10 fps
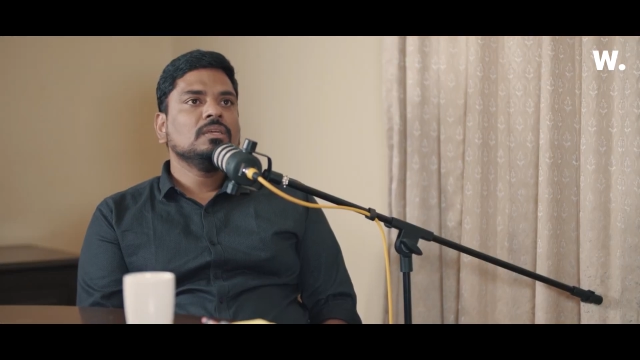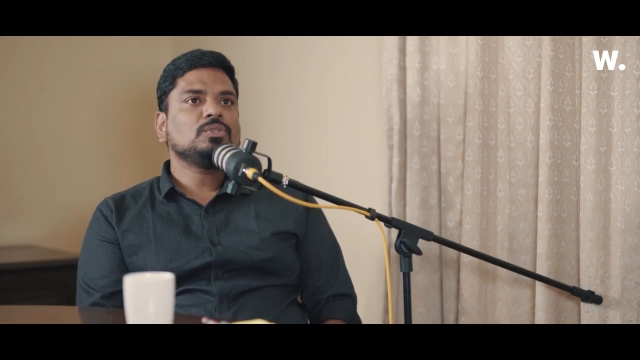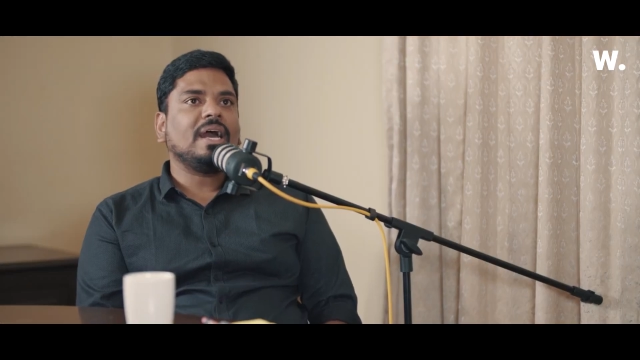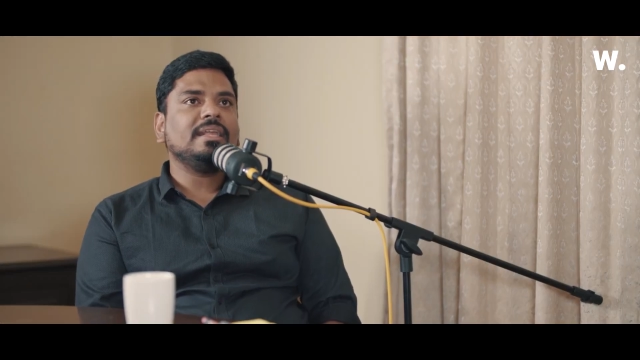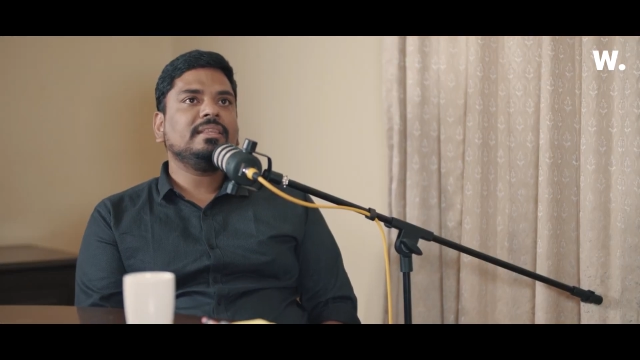
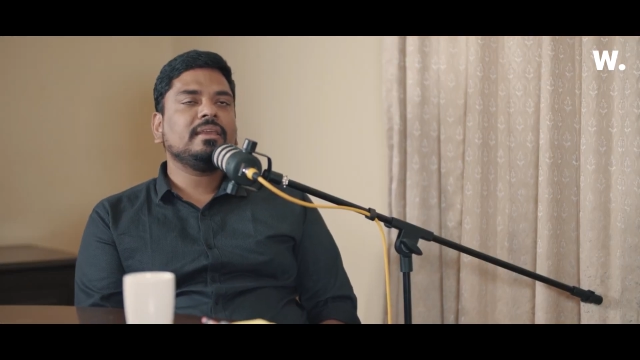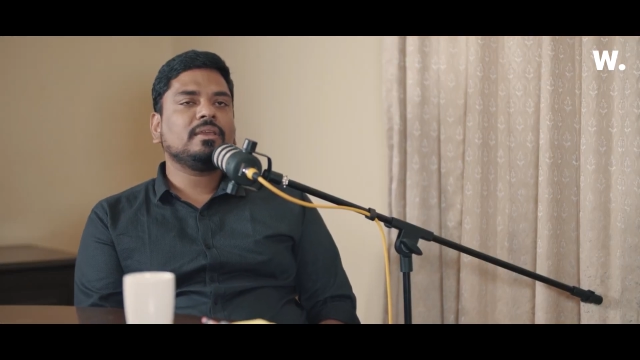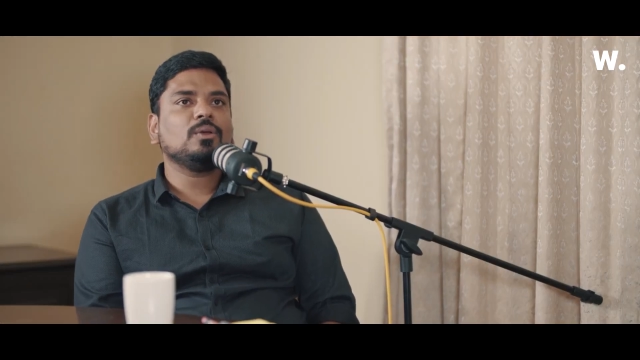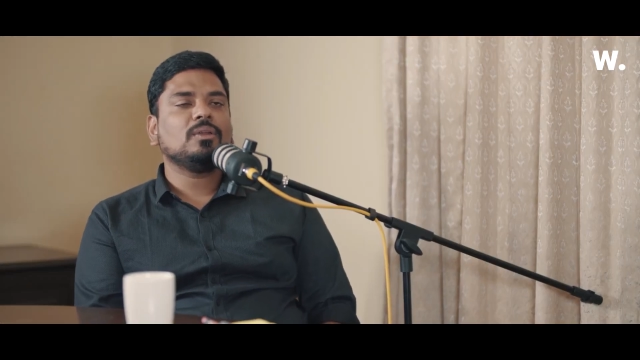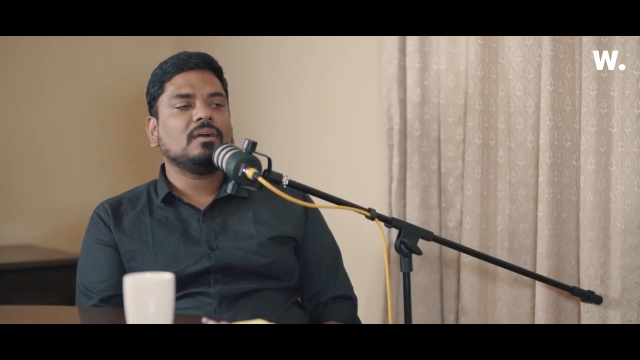So I think,
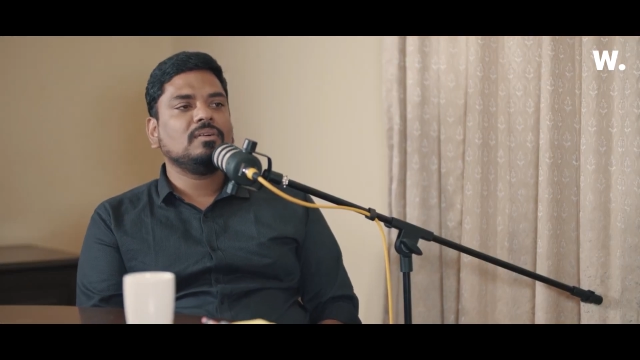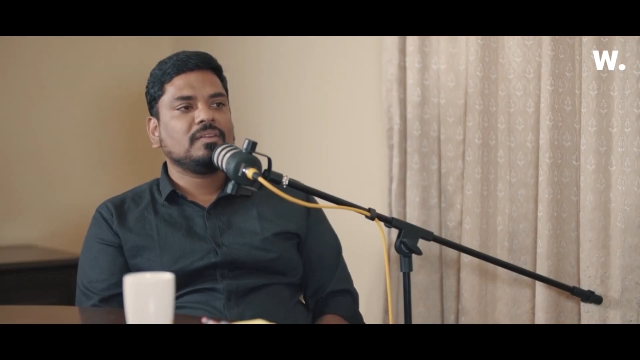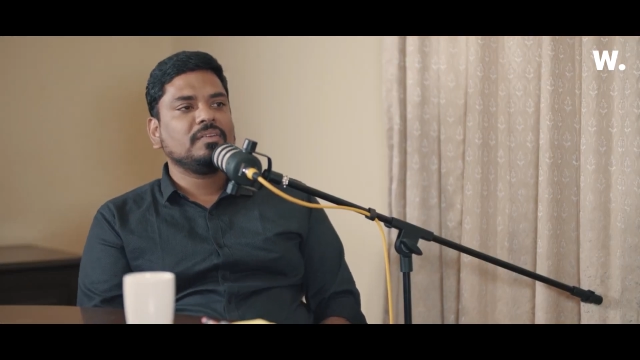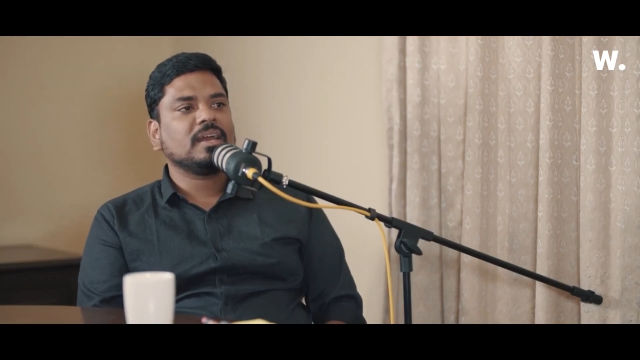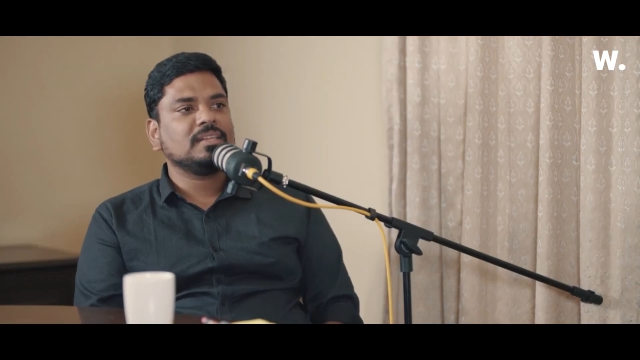you know, Naval
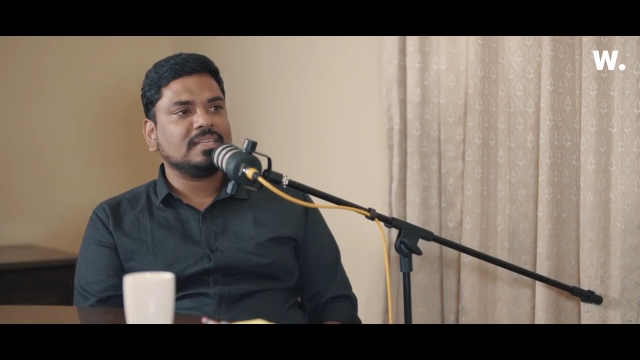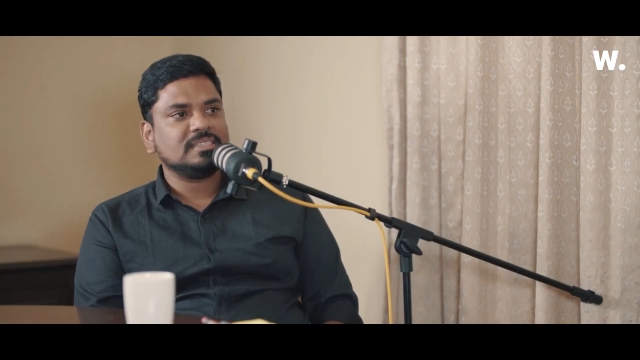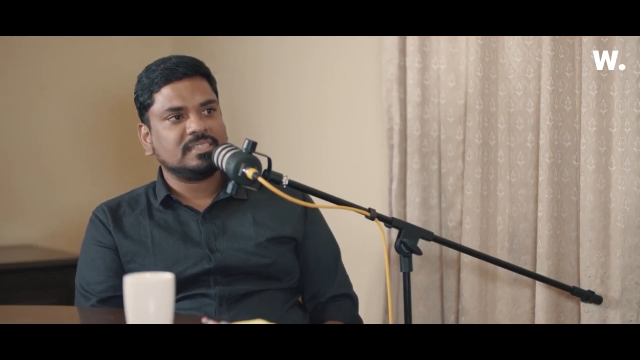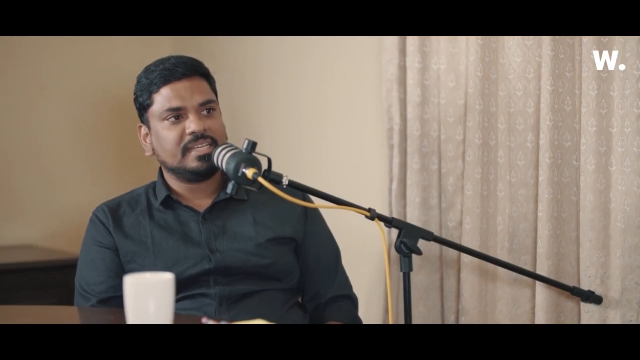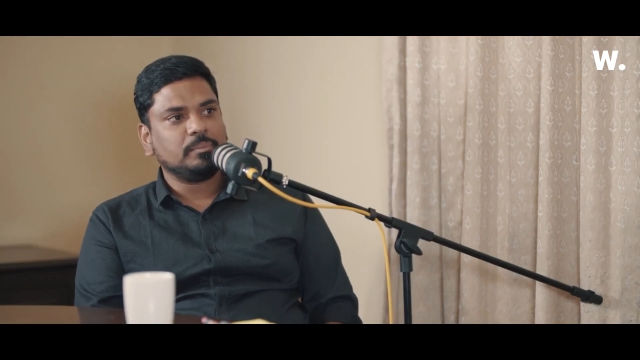Ravikant has
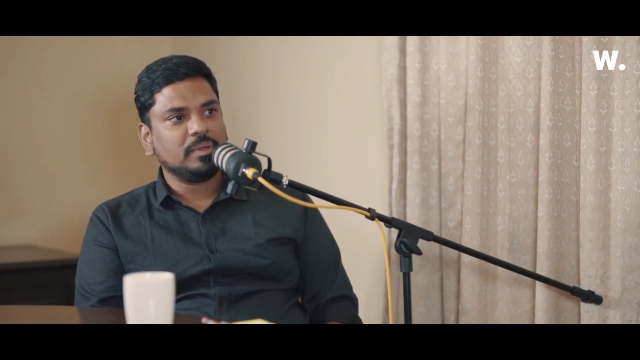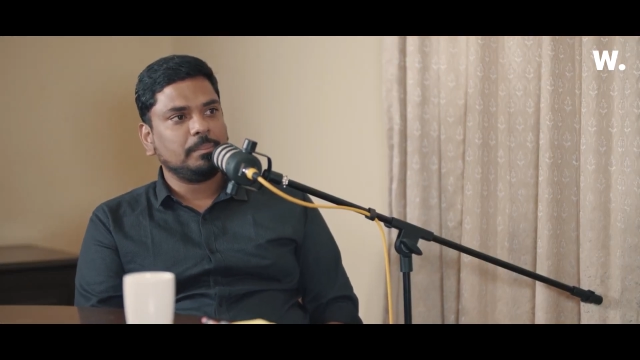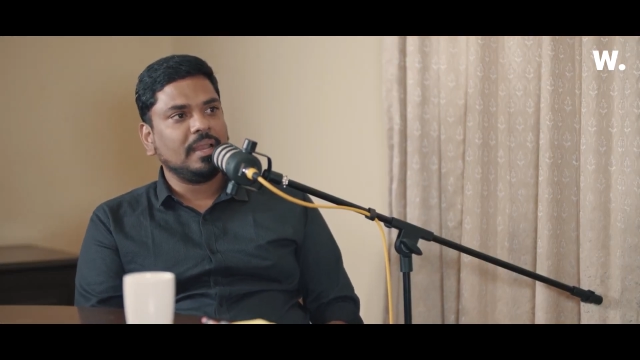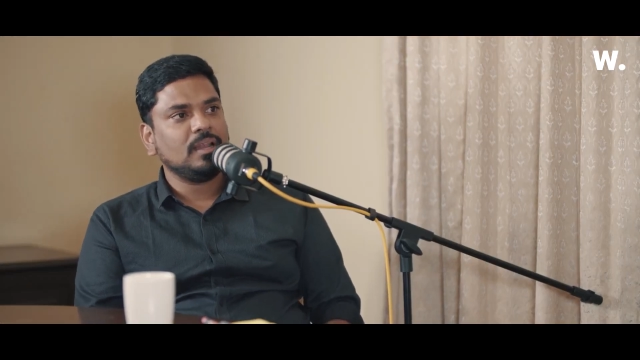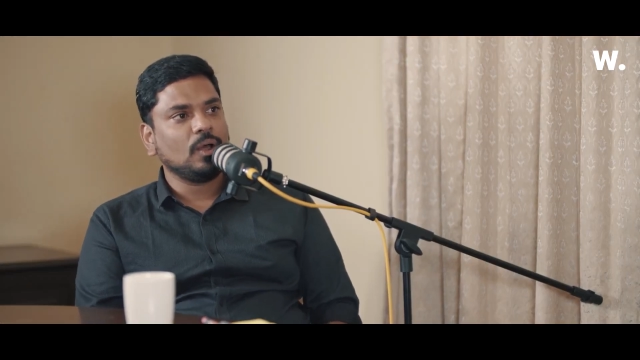this
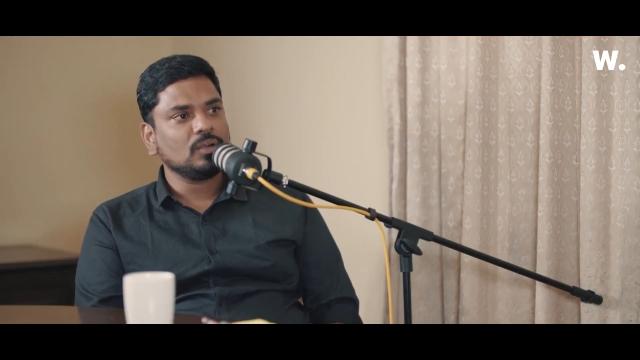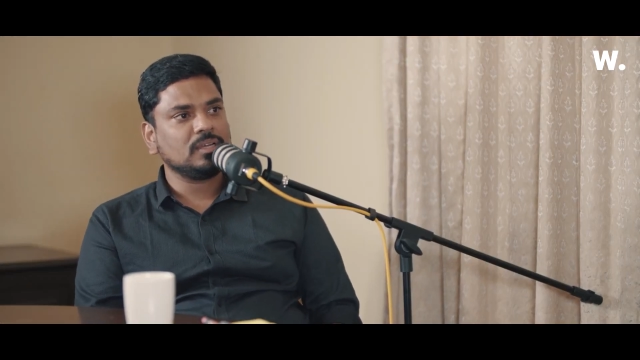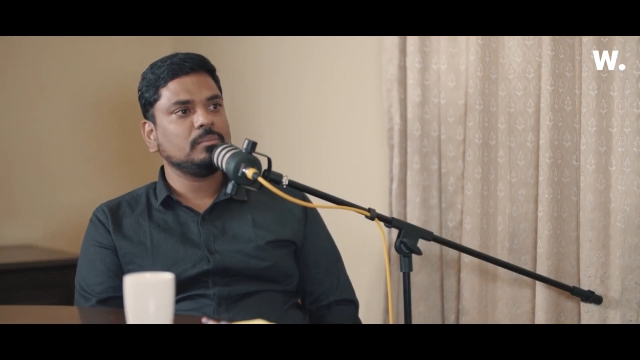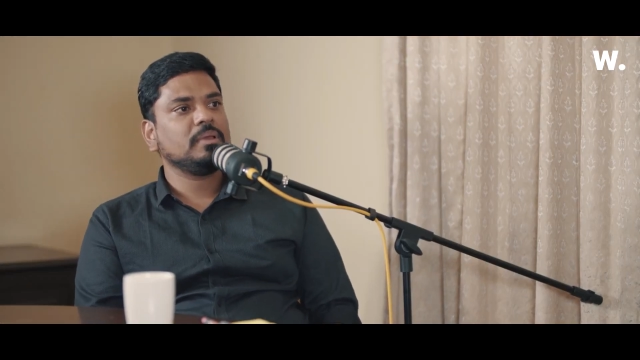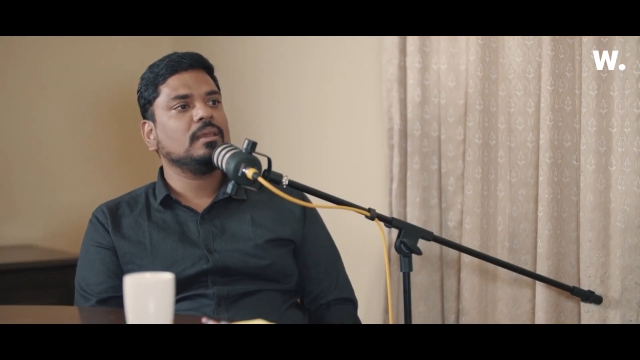statement, play
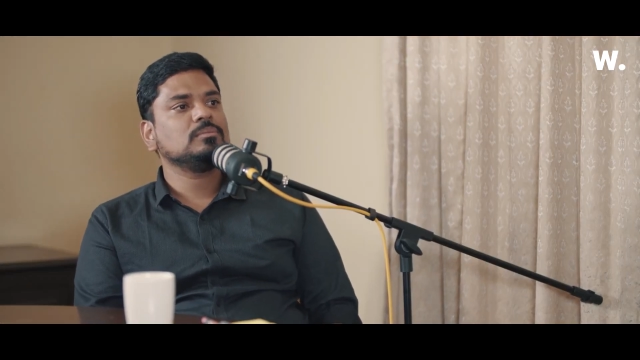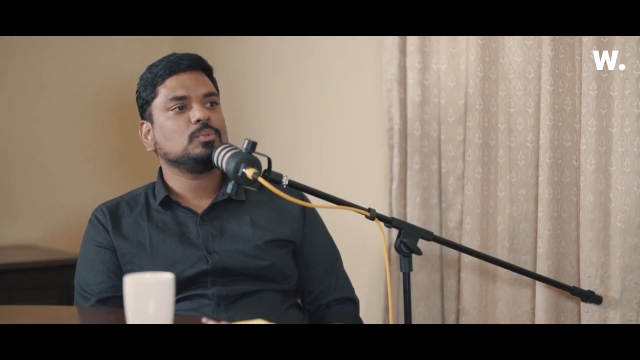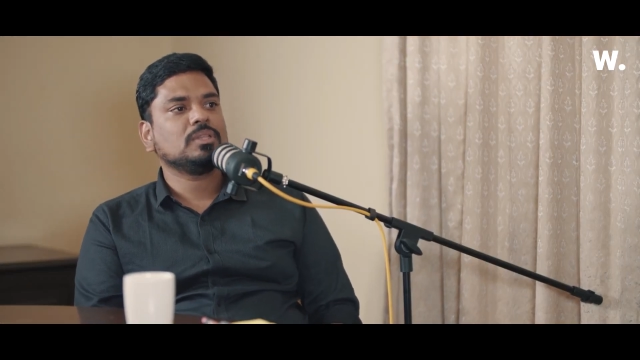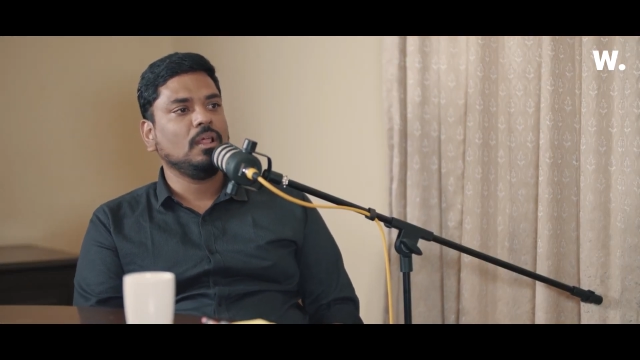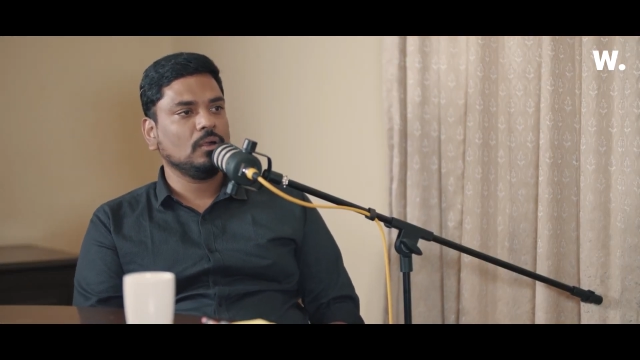long-term
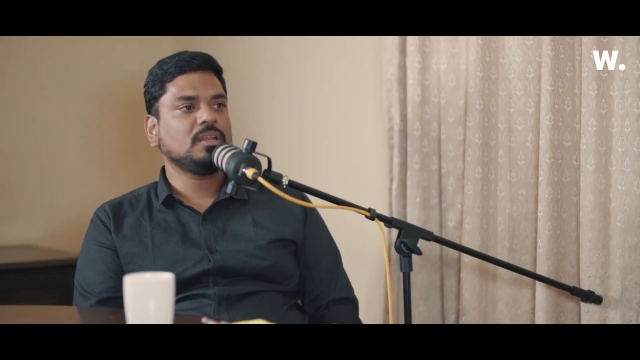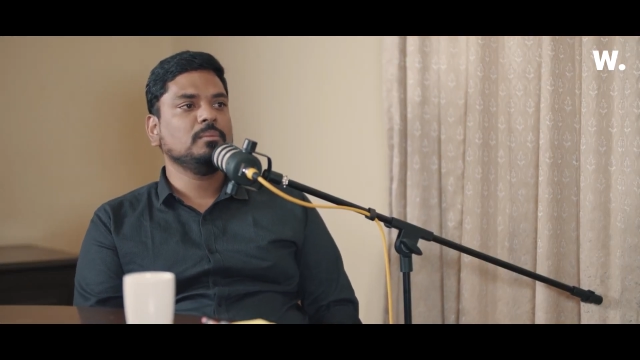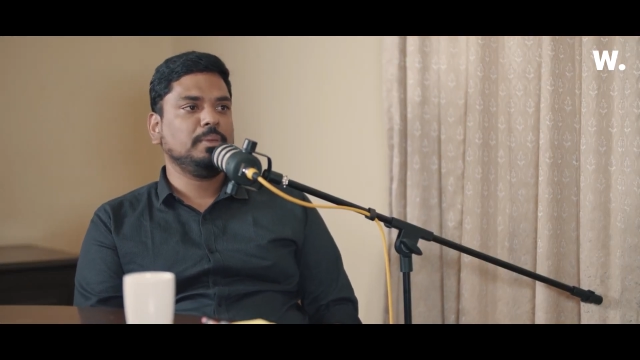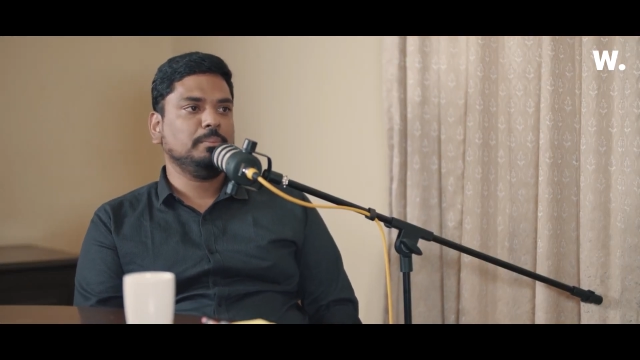games with long-term